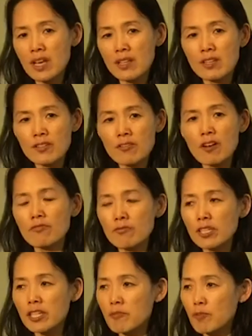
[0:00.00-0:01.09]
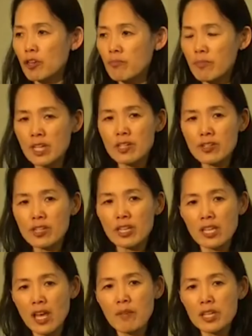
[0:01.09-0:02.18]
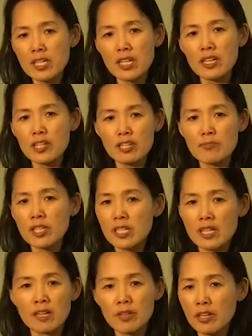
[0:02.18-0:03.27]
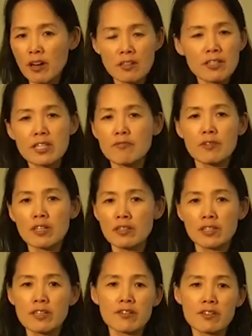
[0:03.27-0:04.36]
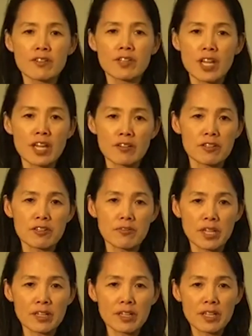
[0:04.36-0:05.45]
These are all really important measures that can be done and should be done regardless of what our leaders are saying or doing.